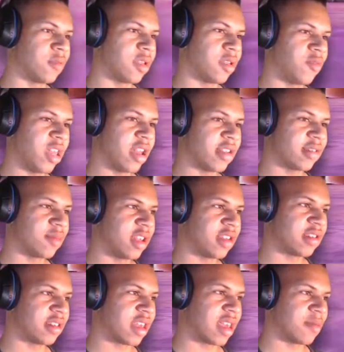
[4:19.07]
We, got some
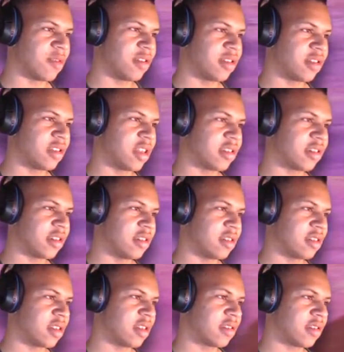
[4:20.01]
decent damage.
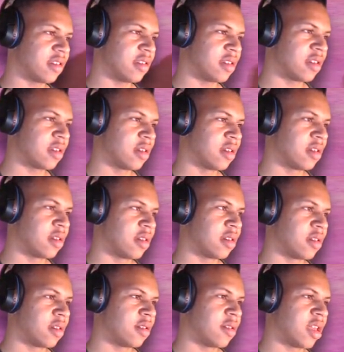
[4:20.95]
Decent, decent.
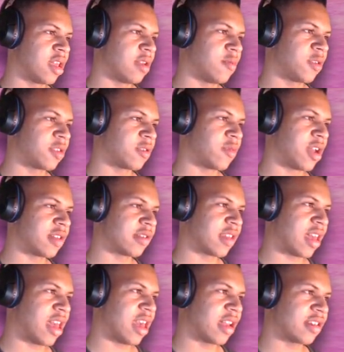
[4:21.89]
Hit him with the rise
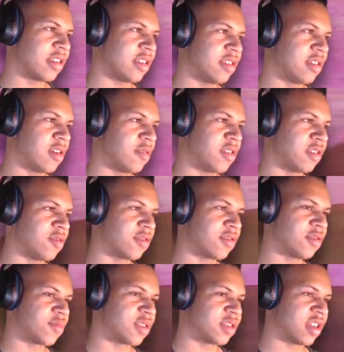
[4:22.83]
to action. Oh, he's going
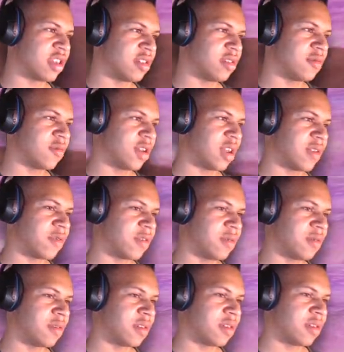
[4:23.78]
Super Saiyan.
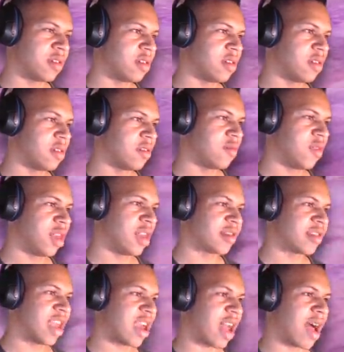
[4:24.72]
Whatever. We got
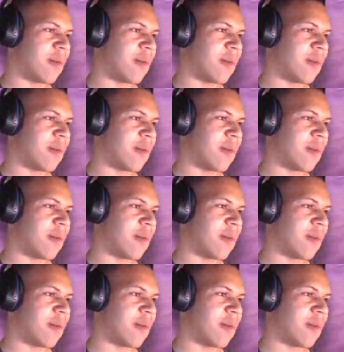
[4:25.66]
scat.